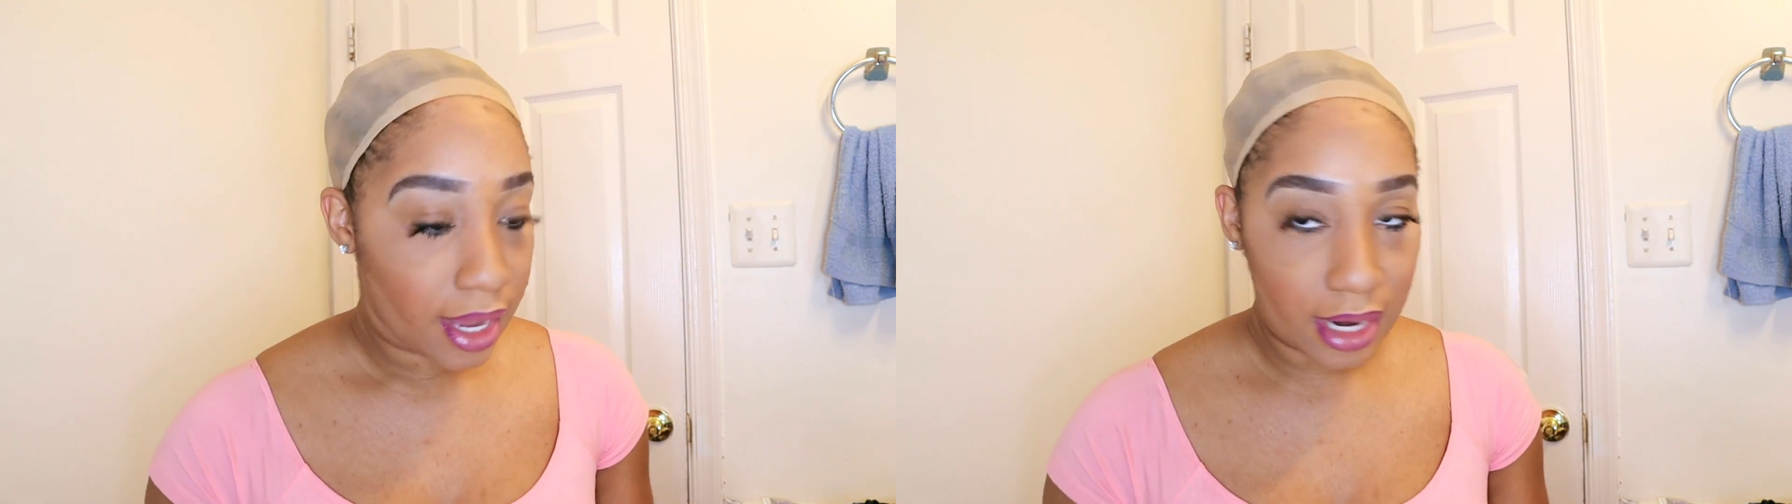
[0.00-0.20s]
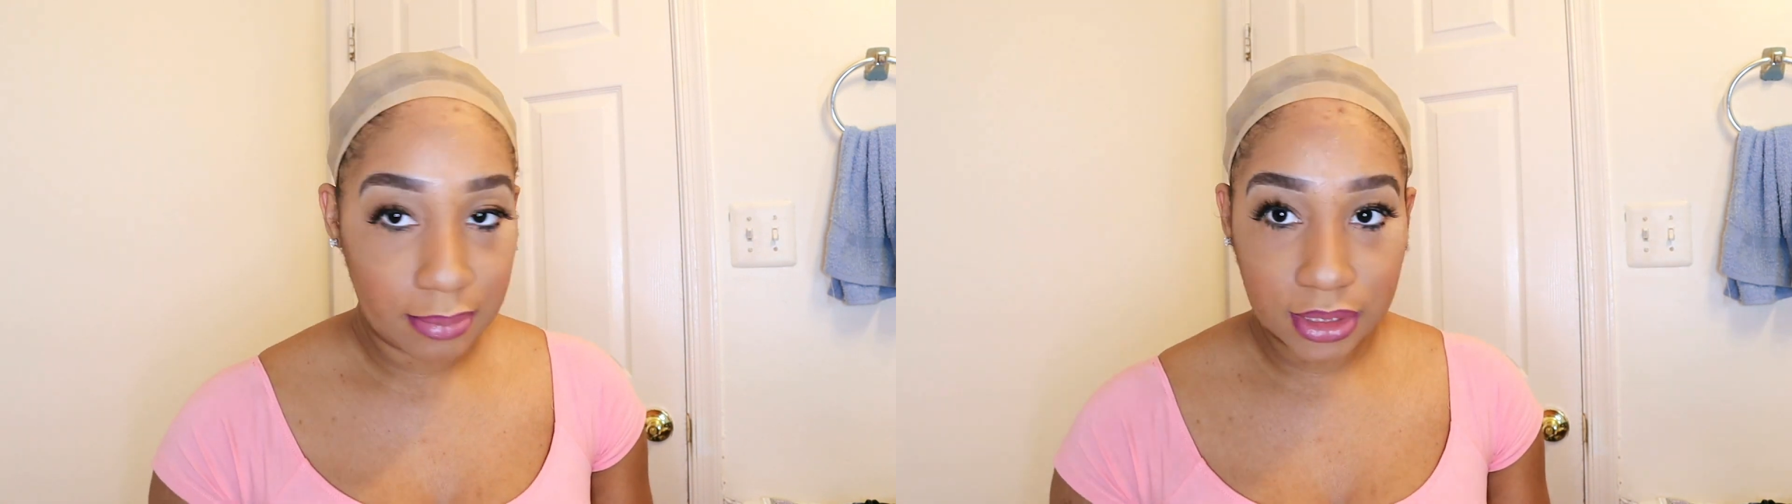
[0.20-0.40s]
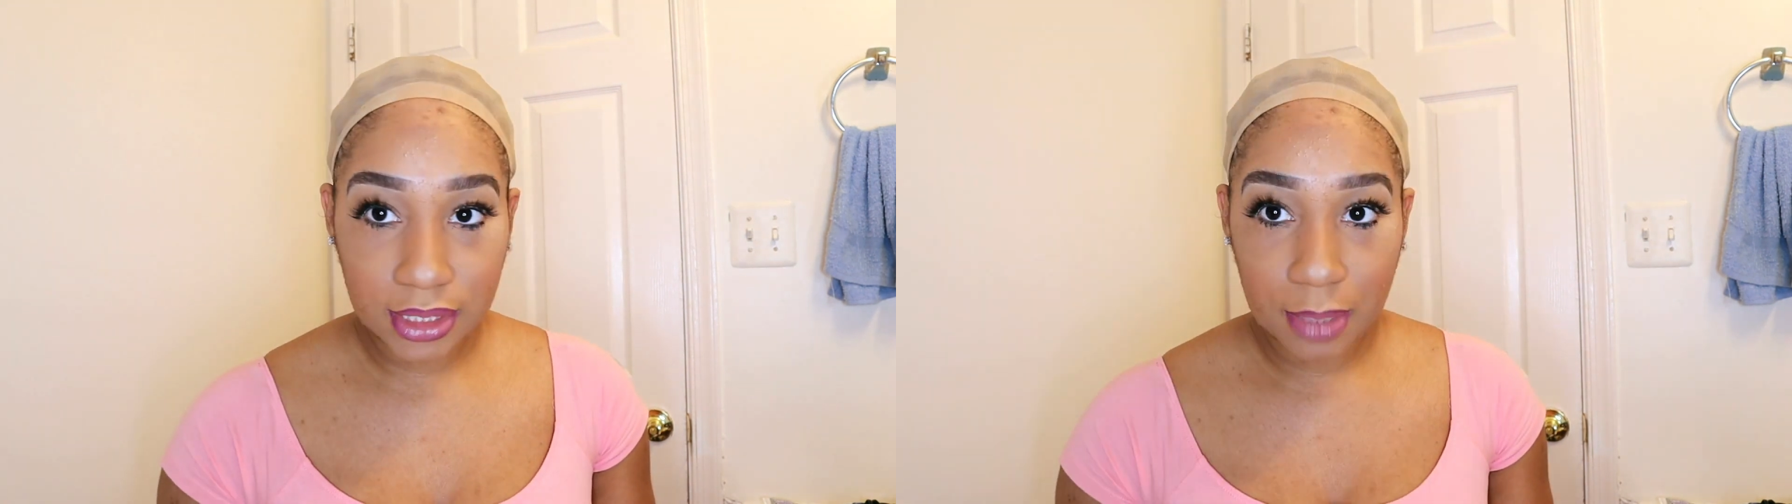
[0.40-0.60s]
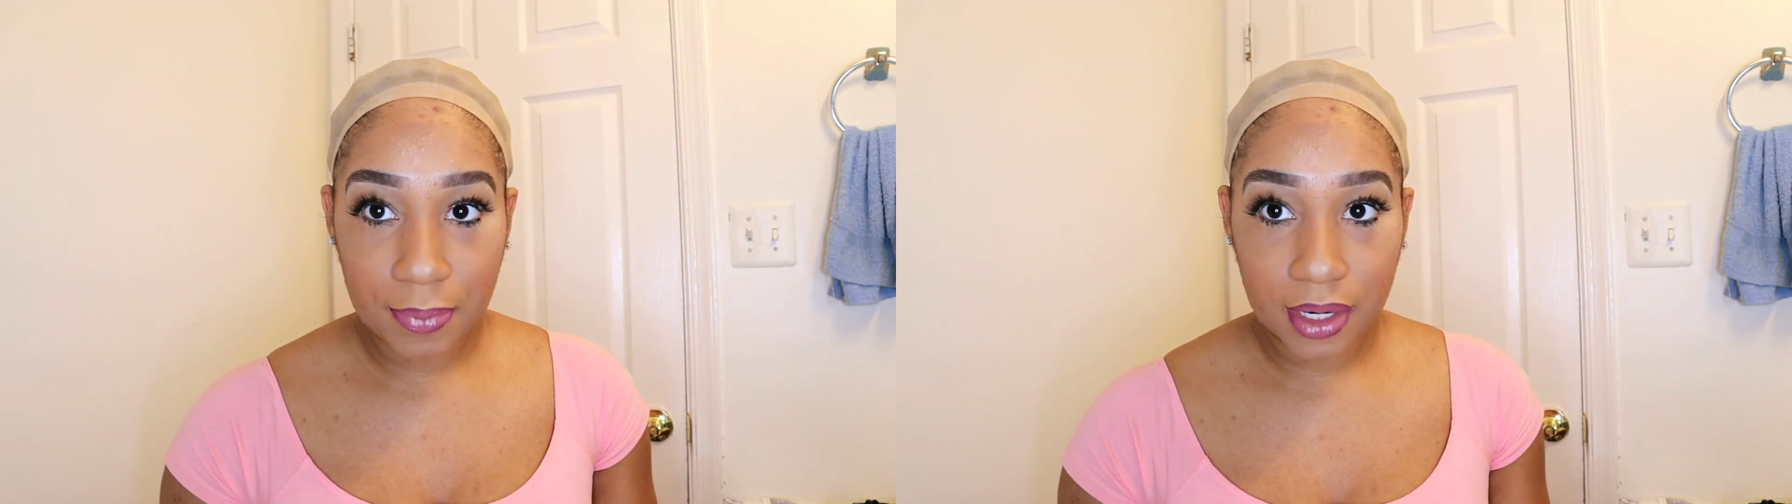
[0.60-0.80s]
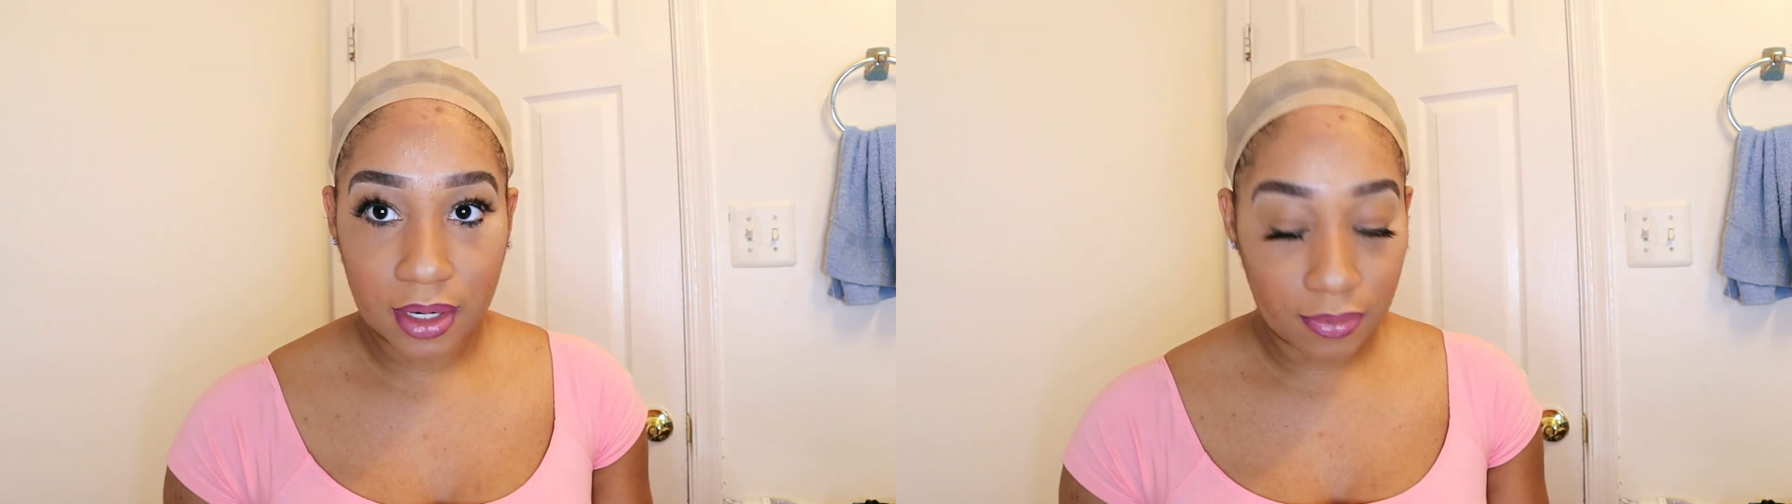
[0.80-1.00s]
and I'm just going to
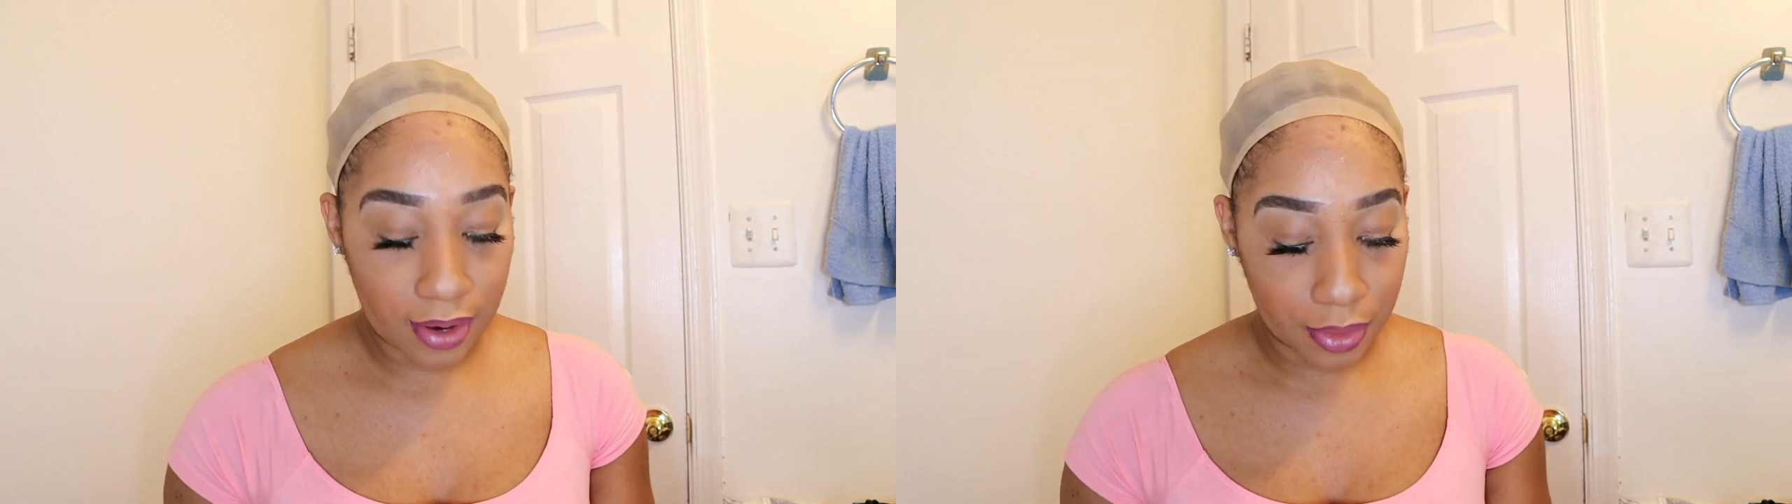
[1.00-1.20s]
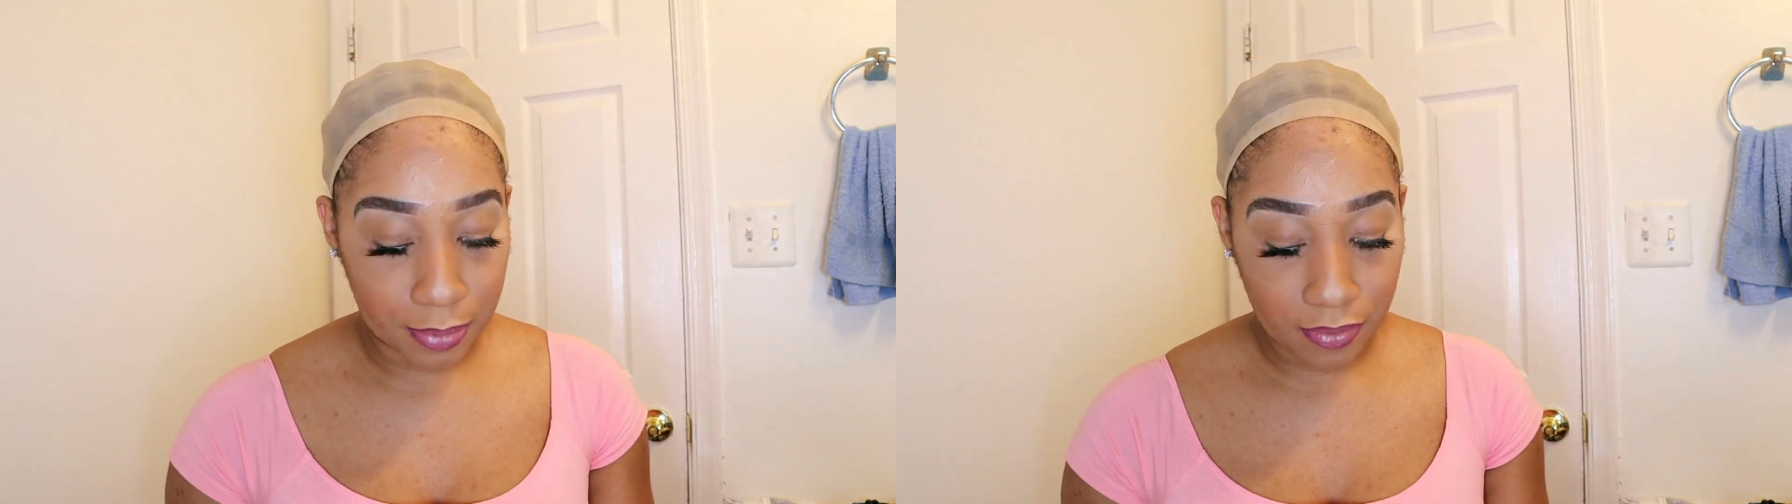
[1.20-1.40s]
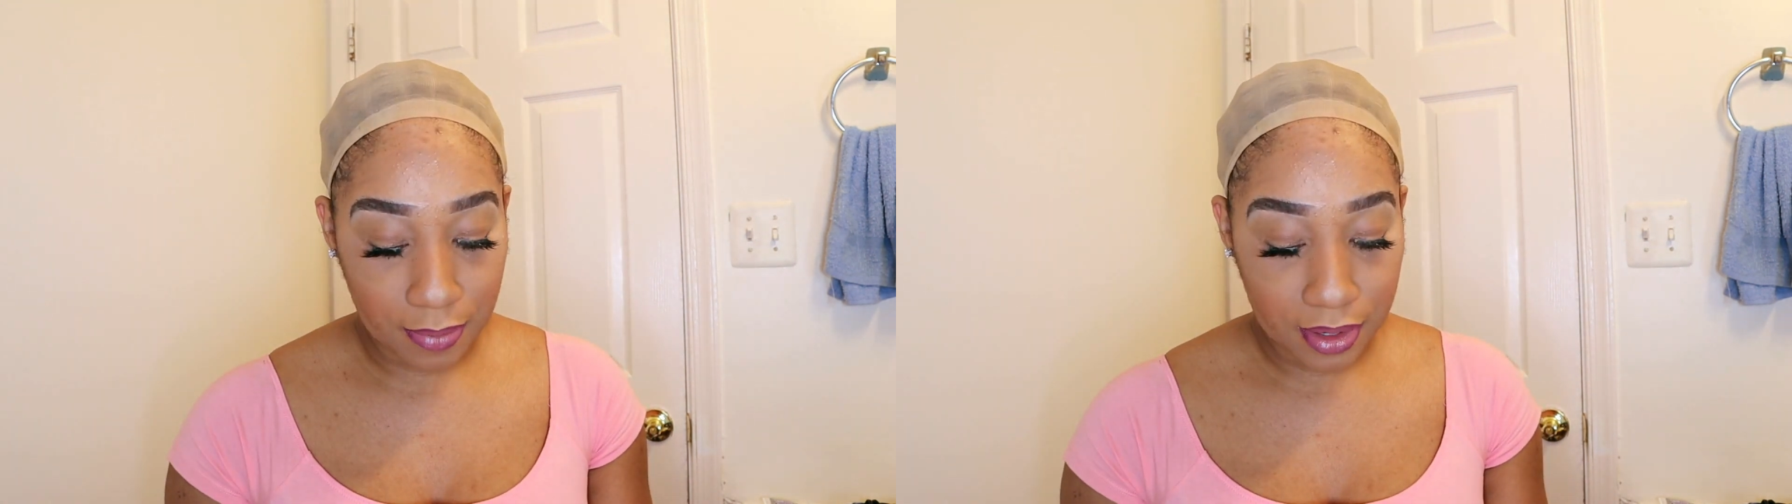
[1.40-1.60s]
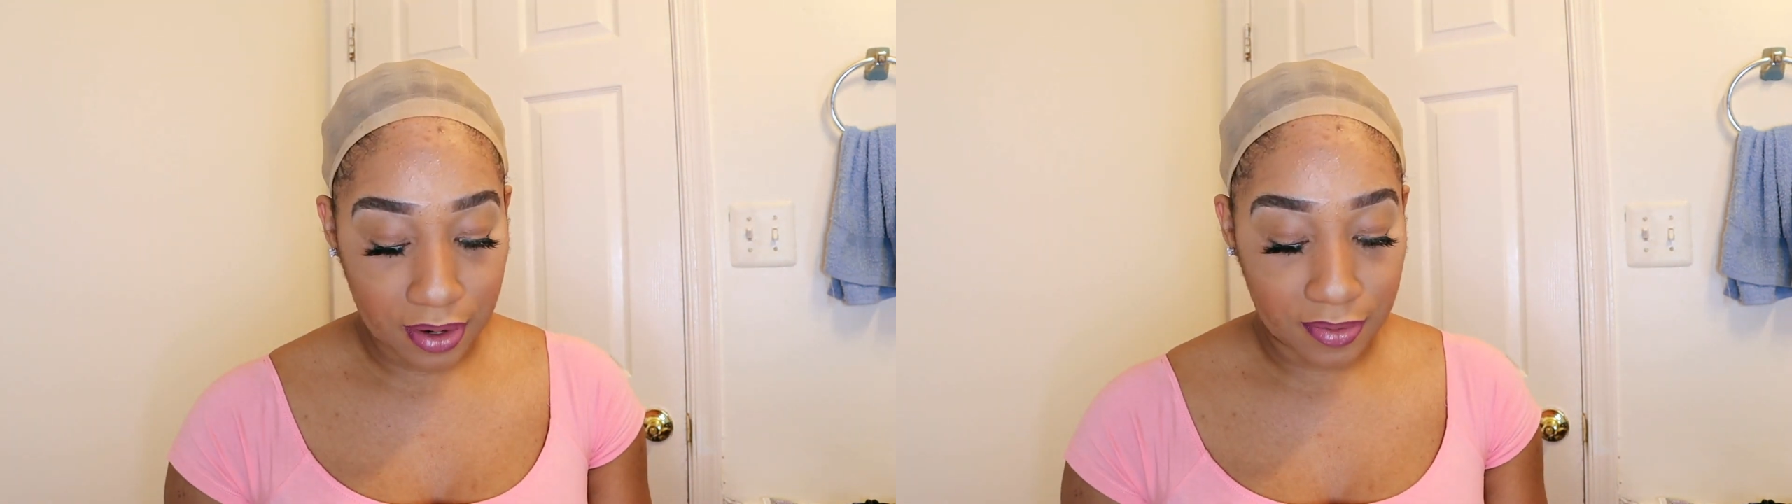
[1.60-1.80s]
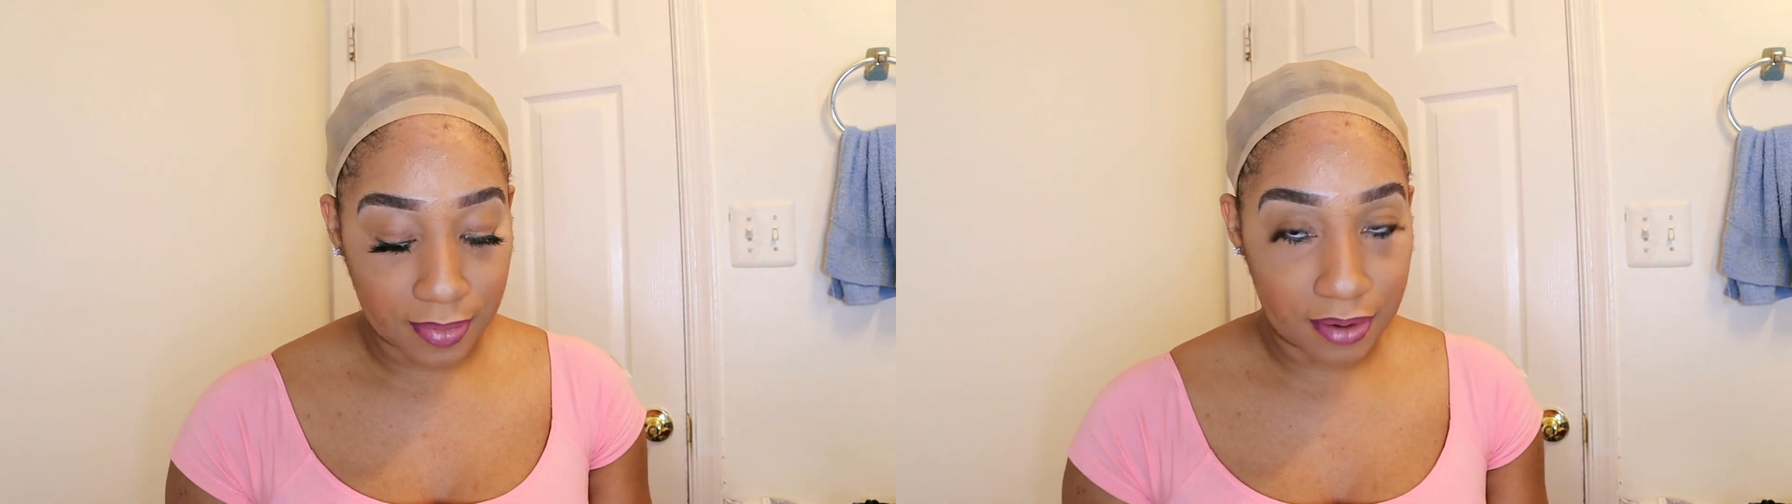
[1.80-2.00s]
put it around the perimeter
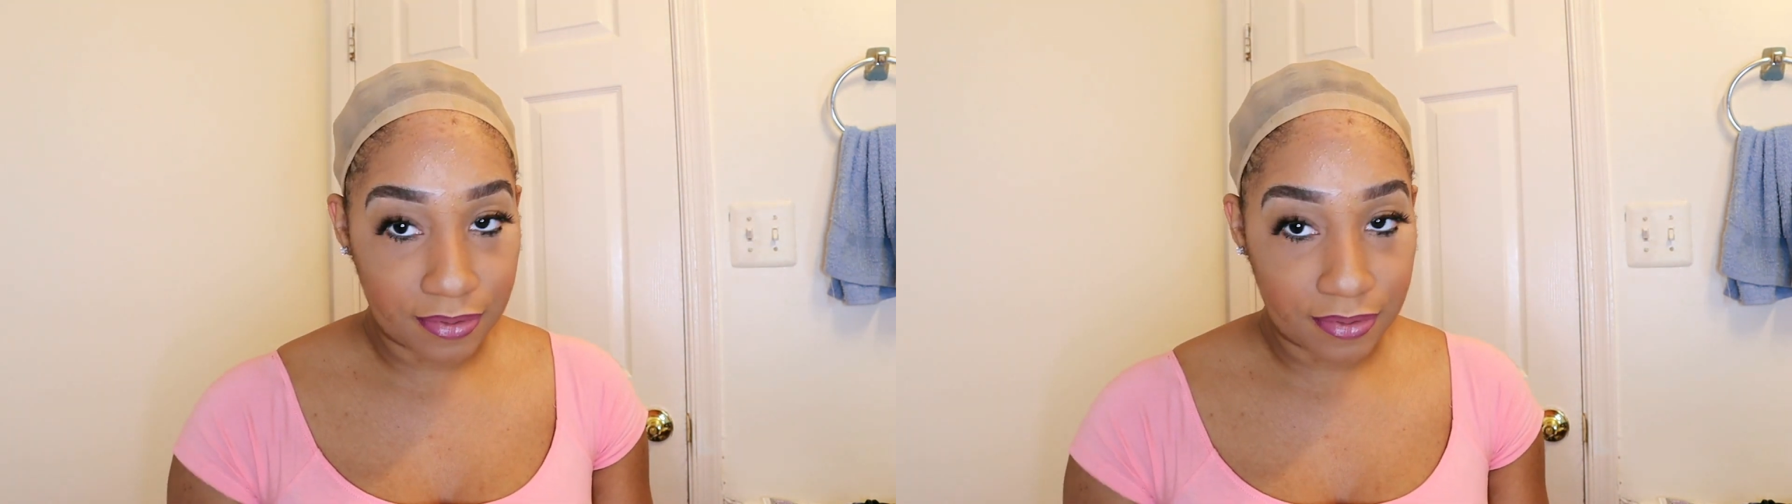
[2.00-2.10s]
of my